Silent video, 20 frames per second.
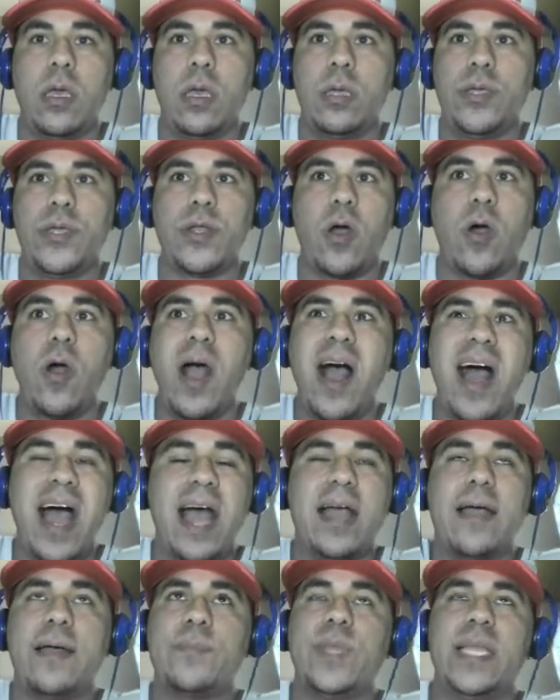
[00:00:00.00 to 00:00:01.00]
you know,
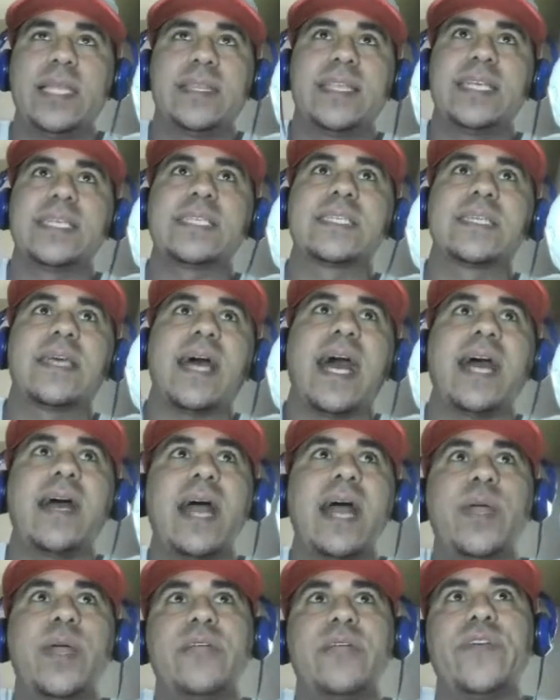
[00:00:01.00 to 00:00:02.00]
I mean,
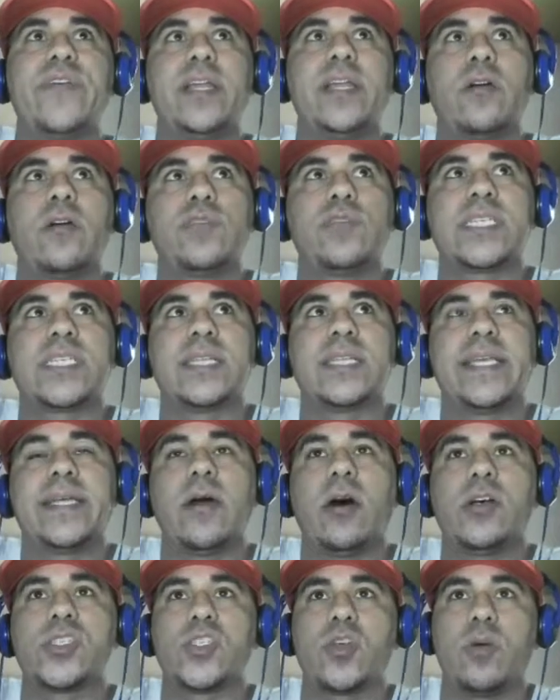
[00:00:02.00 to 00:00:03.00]
I made a video recently
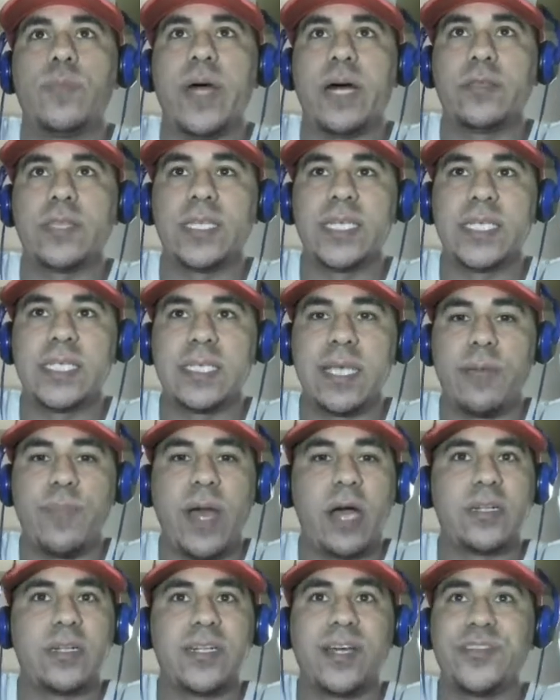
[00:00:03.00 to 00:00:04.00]
also about
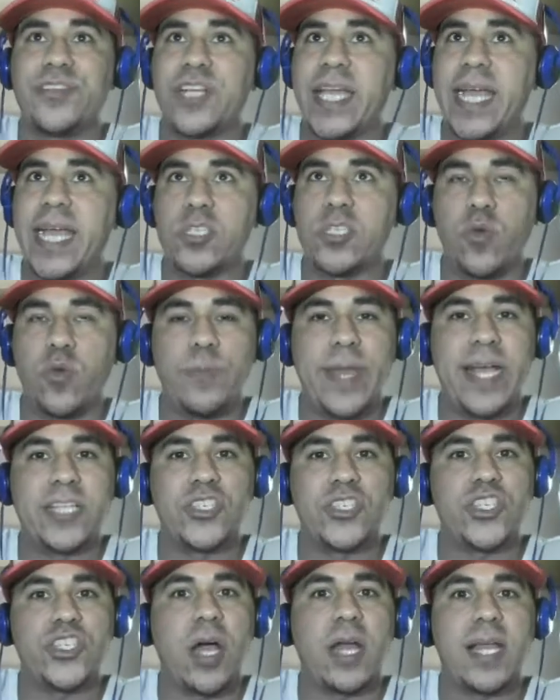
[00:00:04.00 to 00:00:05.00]
another case where a man
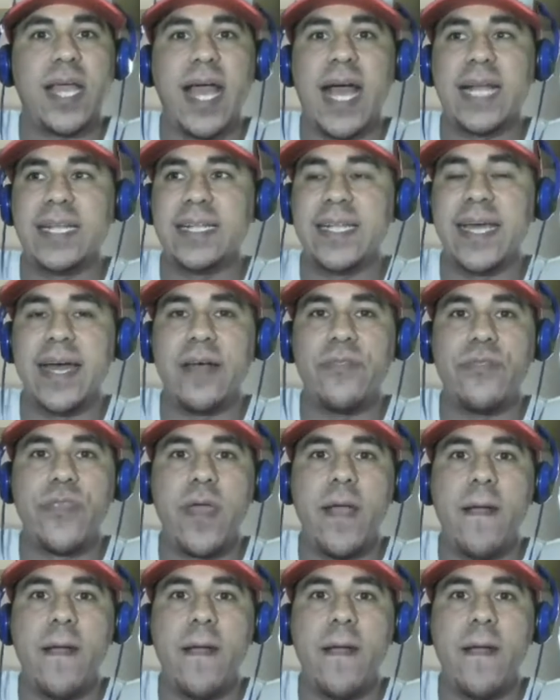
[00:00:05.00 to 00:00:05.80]
shot a guy to death,